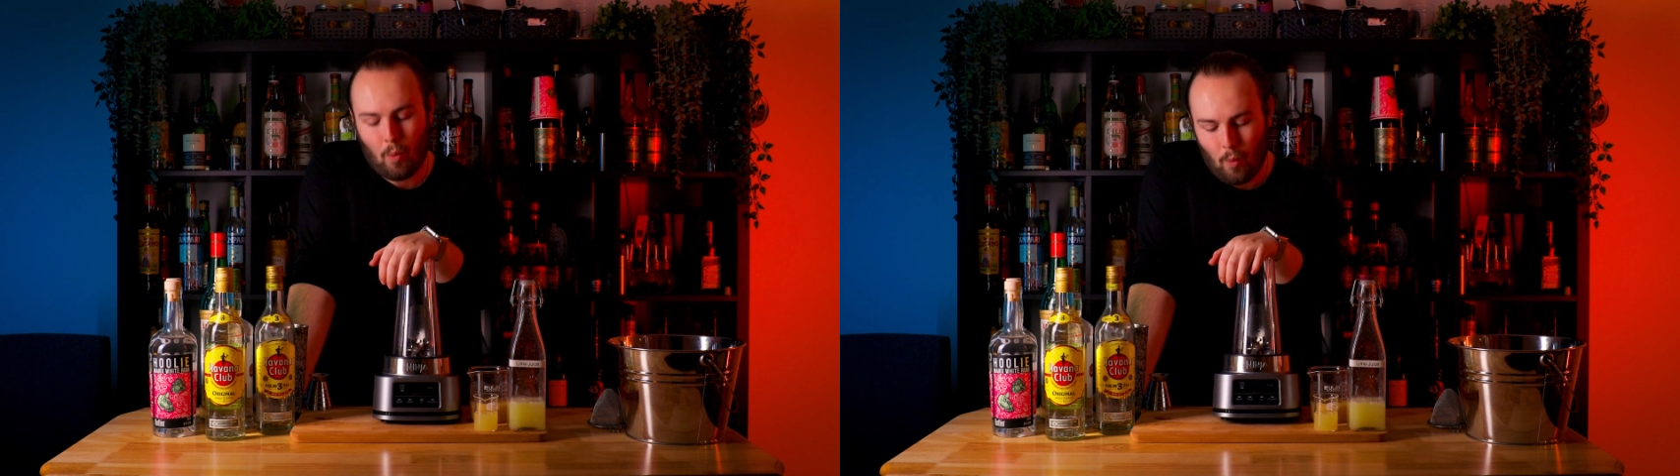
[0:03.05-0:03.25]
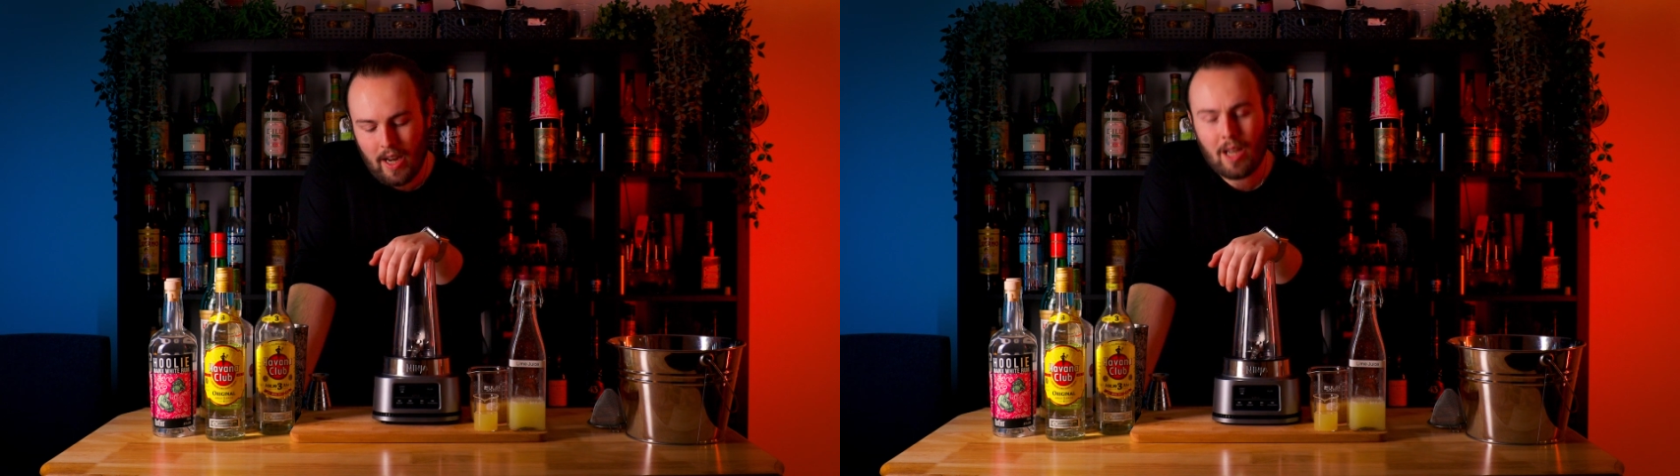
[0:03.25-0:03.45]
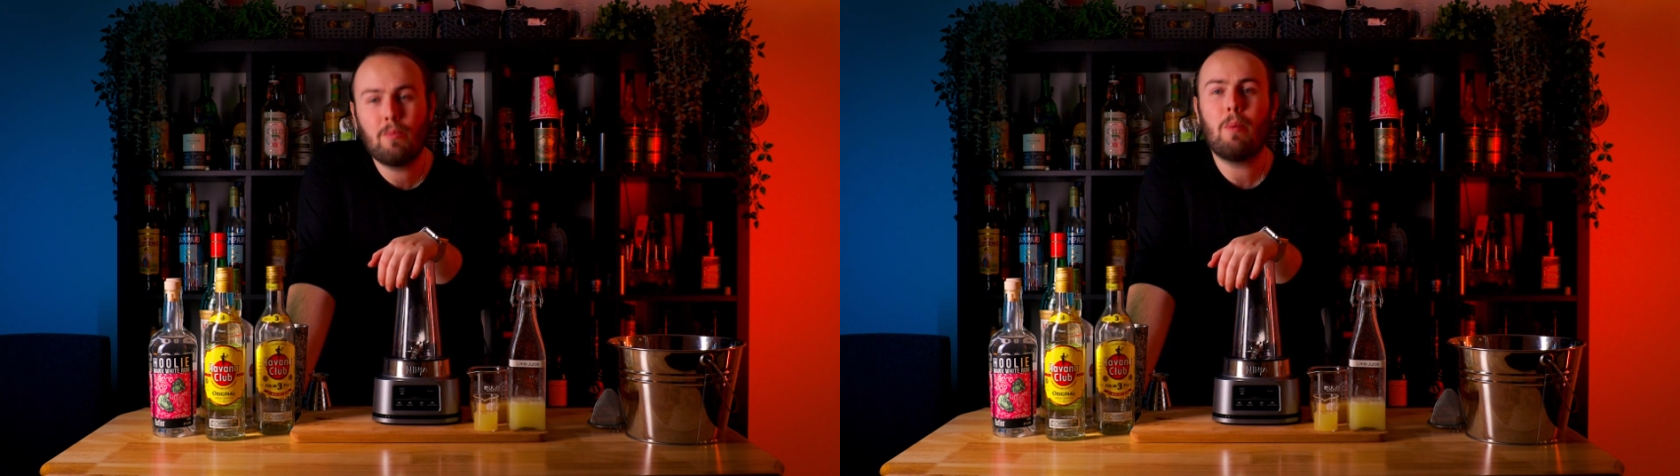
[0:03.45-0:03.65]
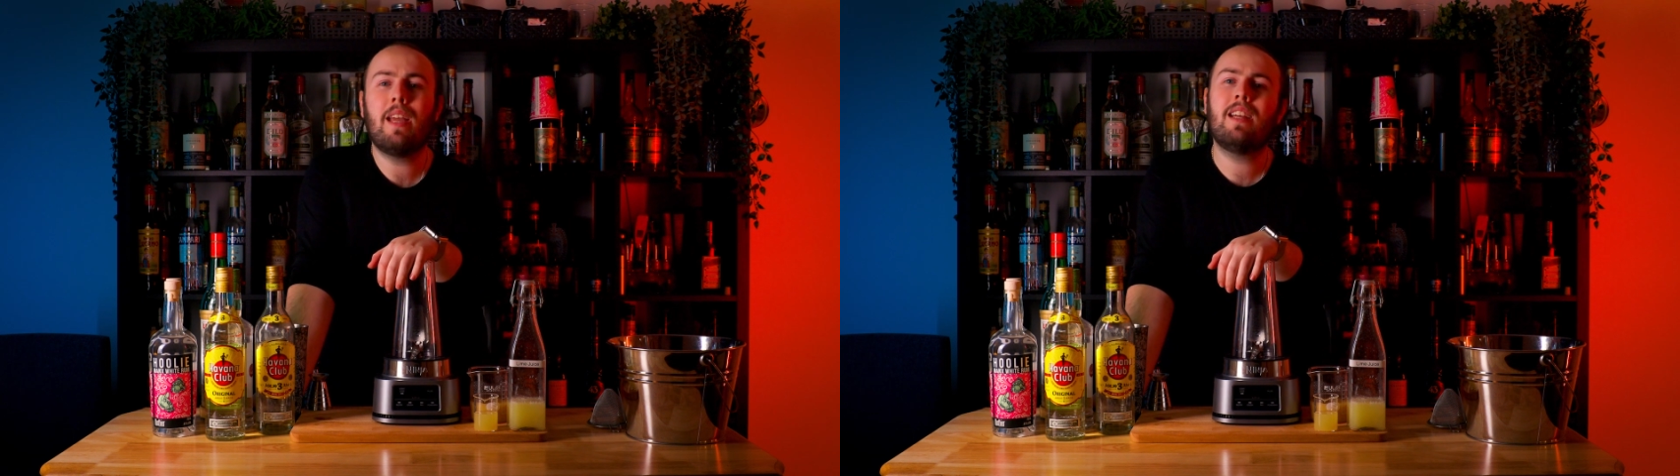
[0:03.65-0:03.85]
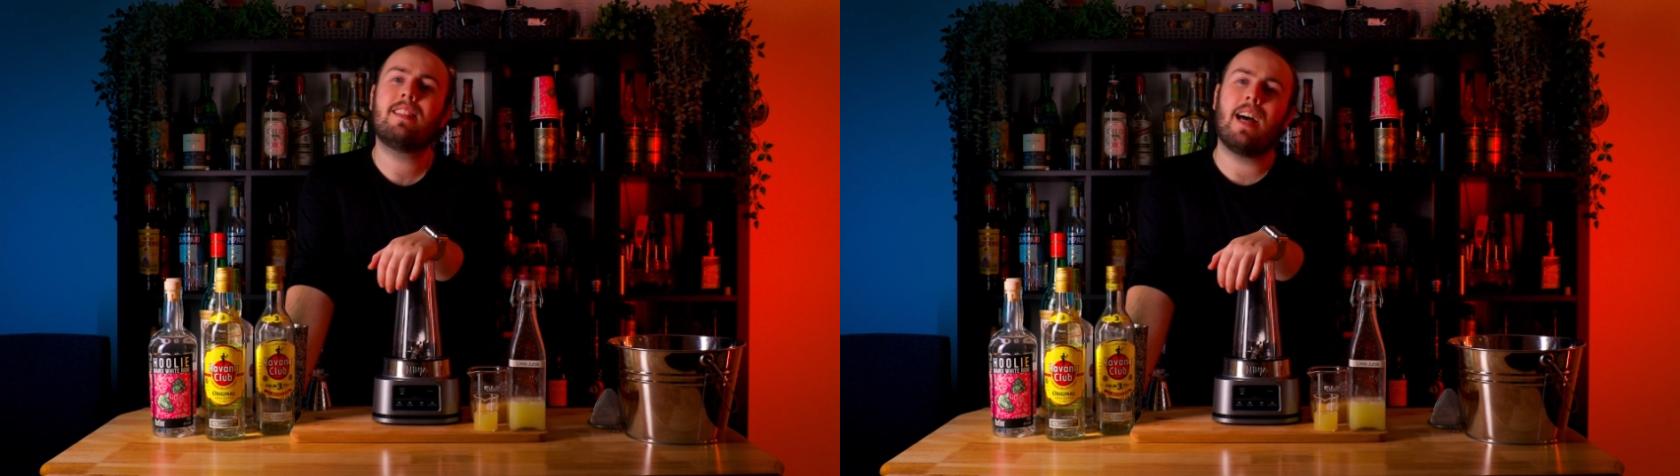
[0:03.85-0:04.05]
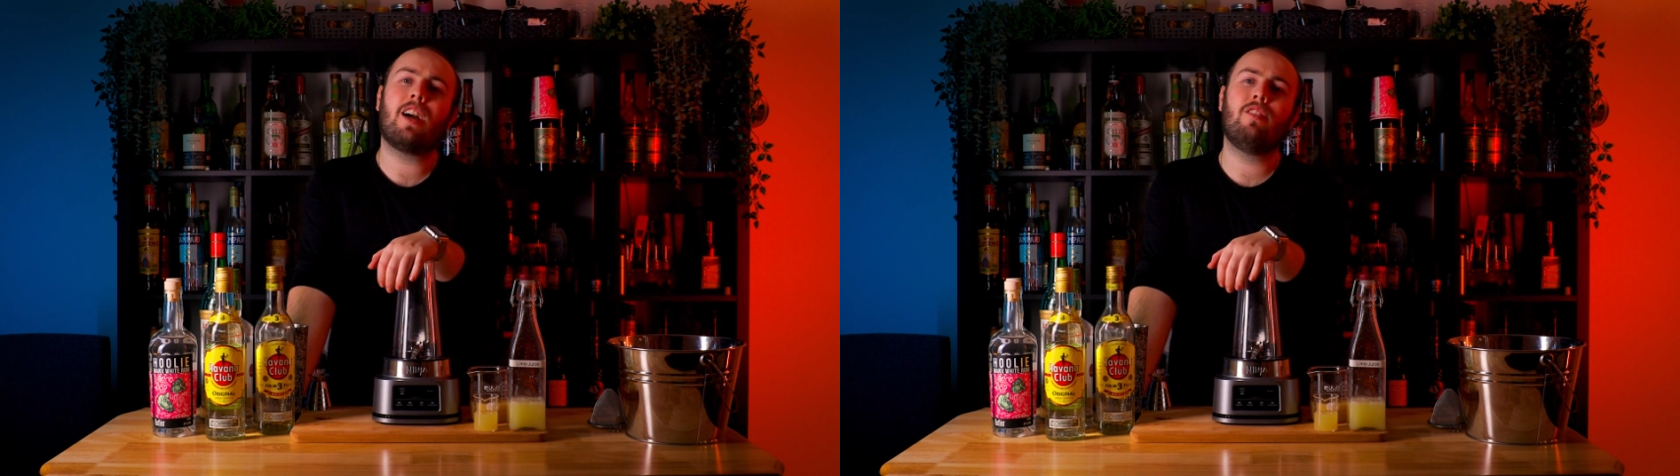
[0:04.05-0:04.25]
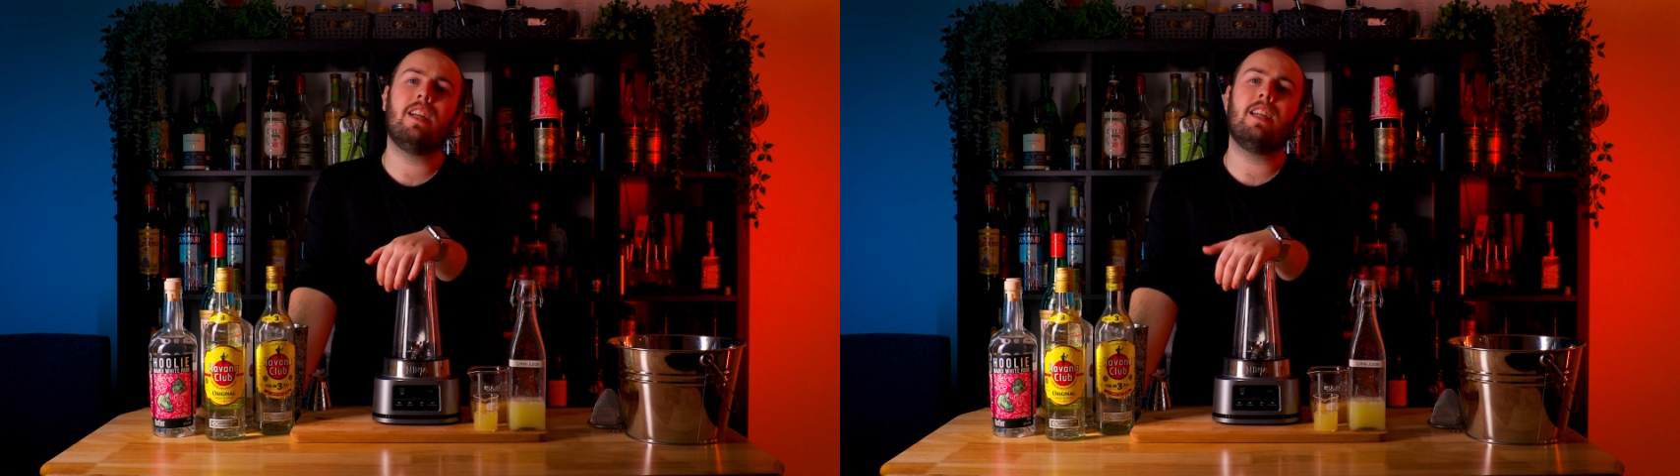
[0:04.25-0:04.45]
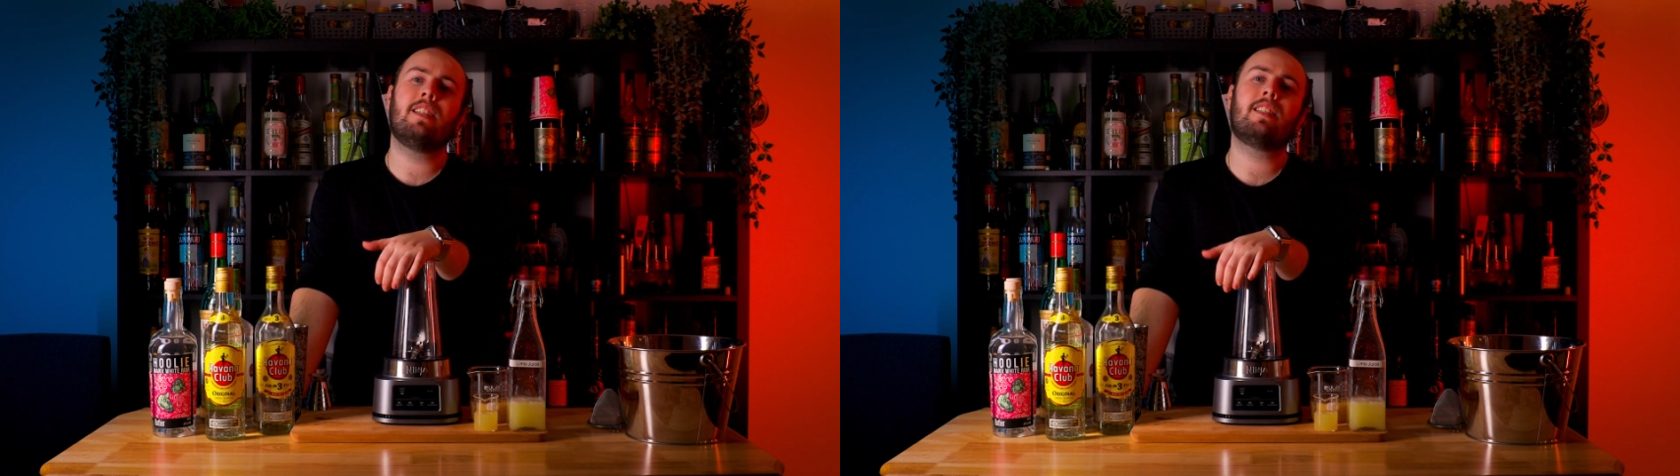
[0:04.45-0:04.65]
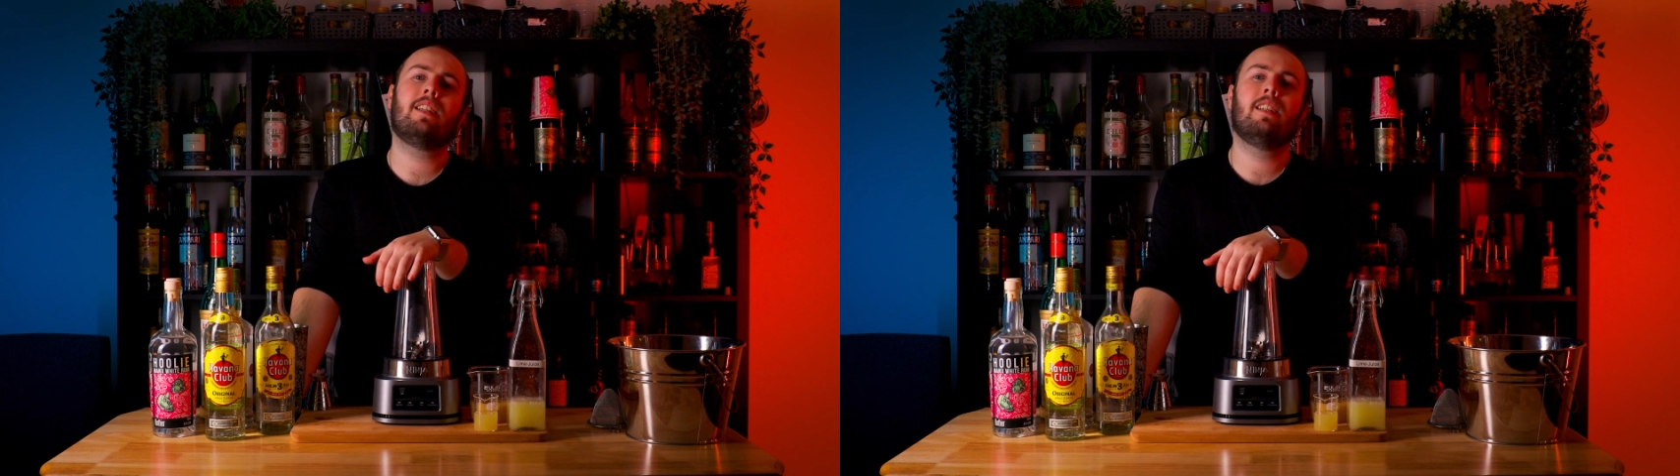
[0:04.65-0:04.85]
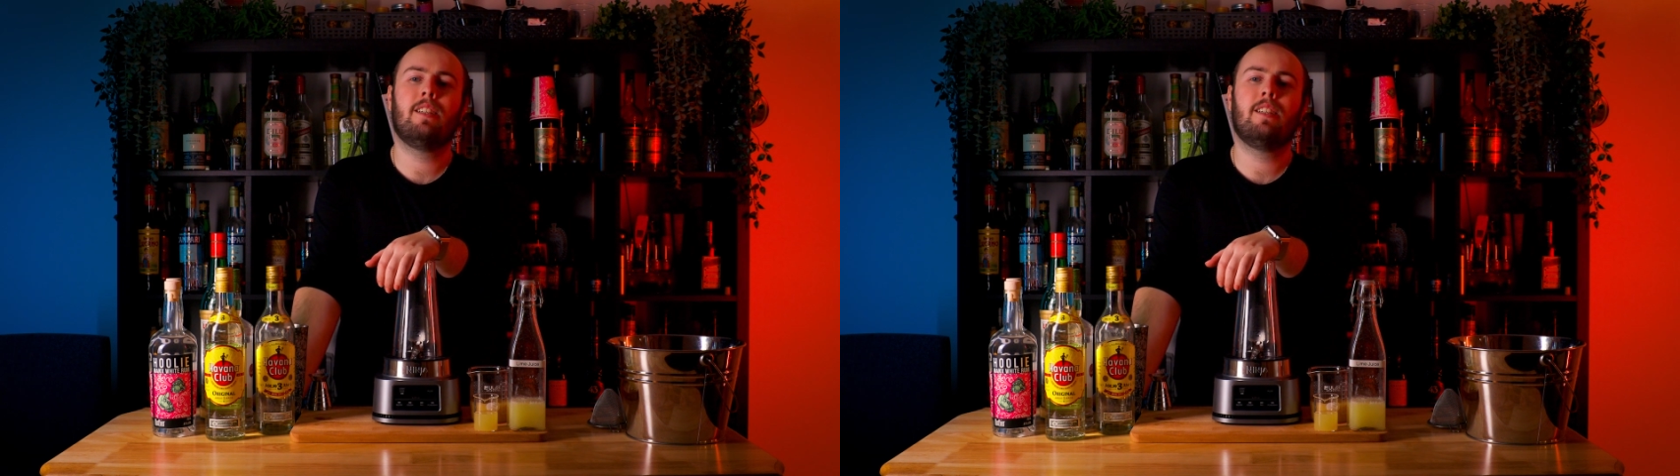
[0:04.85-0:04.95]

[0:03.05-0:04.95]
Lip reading: we're going to be making daiquiris.